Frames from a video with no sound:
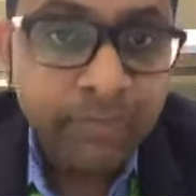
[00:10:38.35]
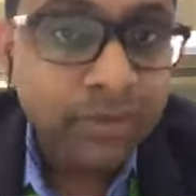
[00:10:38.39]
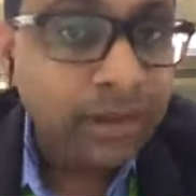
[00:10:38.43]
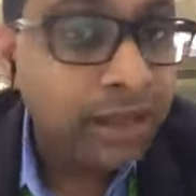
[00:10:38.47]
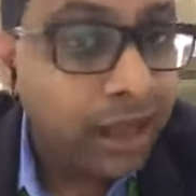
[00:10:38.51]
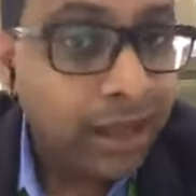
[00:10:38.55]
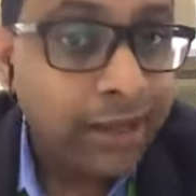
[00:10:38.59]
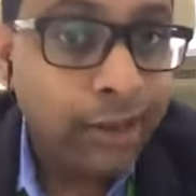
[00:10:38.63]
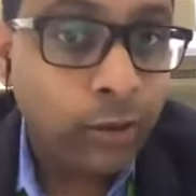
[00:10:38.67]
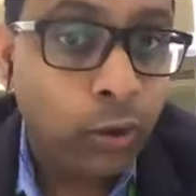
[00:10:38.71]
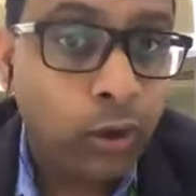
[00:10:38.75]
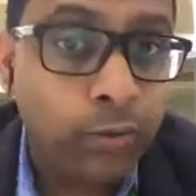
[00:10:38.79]

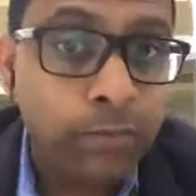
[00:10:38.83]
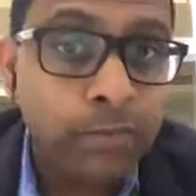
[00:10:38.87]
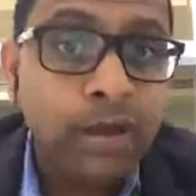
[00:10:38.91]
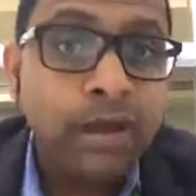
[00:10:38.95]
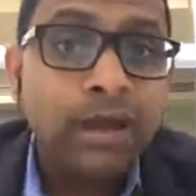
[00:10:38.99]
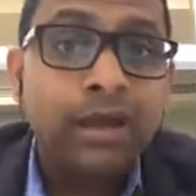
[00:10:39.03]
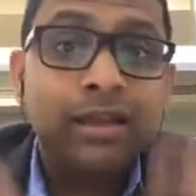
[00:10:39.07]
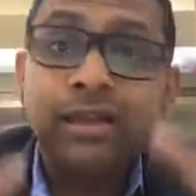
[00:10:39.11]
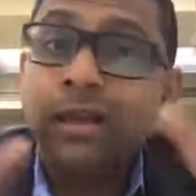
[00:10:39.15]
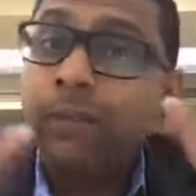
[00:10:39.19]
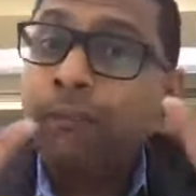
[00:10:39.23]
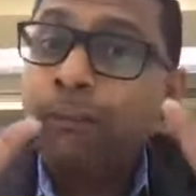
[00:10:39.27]
I hope
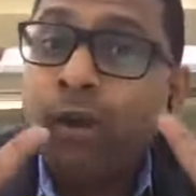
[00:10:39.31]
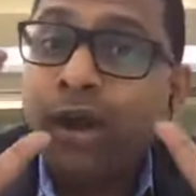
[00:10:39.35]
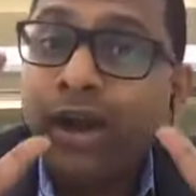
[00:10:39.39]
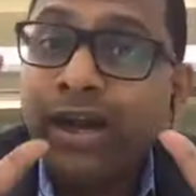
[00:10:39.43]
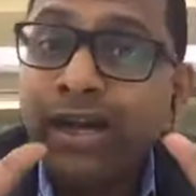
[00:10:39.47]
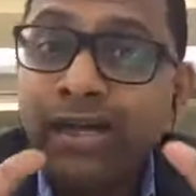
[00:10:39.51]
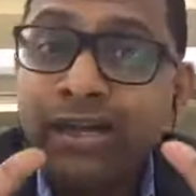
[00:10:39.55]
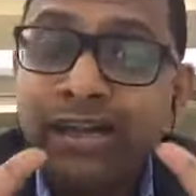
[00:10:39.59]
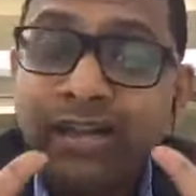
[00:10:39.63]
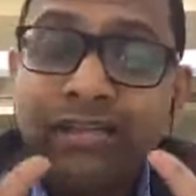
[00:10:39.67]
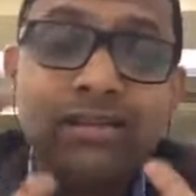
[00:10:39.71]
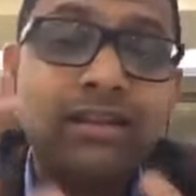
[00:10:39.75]
the
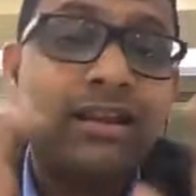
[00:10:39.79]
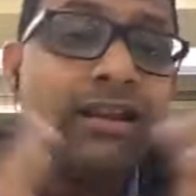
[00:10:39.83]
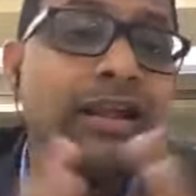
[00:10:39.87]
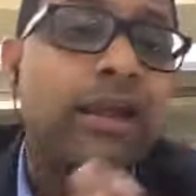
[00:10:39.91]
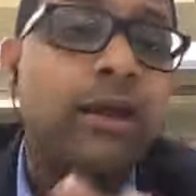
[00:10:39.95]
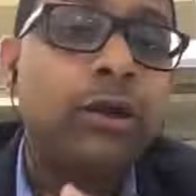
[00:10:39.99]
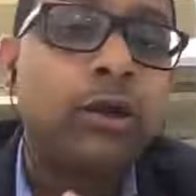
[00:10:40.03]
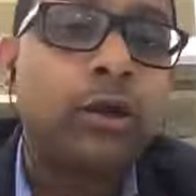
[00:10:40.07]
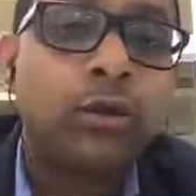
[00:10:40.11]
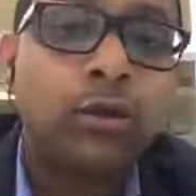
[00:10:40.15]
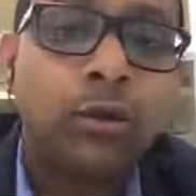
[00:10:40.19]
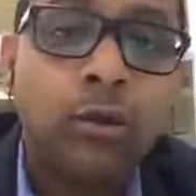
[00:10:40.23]
point is clear
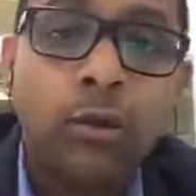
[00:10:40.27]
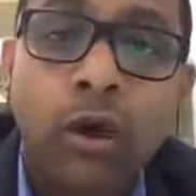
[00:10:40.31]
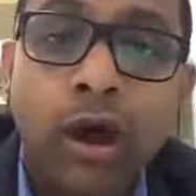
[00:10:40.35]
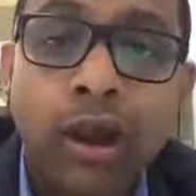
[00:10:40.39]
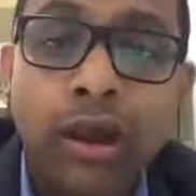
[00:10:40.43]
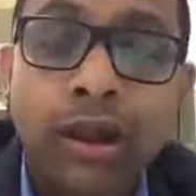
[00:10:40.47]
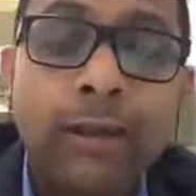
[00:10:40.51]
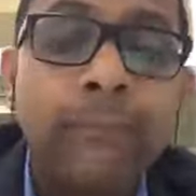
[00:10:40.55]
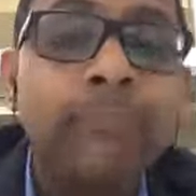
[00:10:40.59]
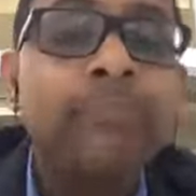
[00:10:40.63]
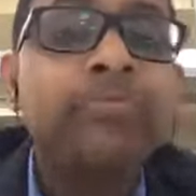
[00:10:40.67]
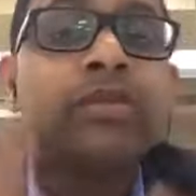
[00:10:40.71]
to you
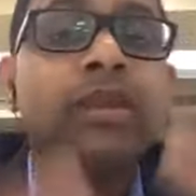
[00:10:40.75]
all.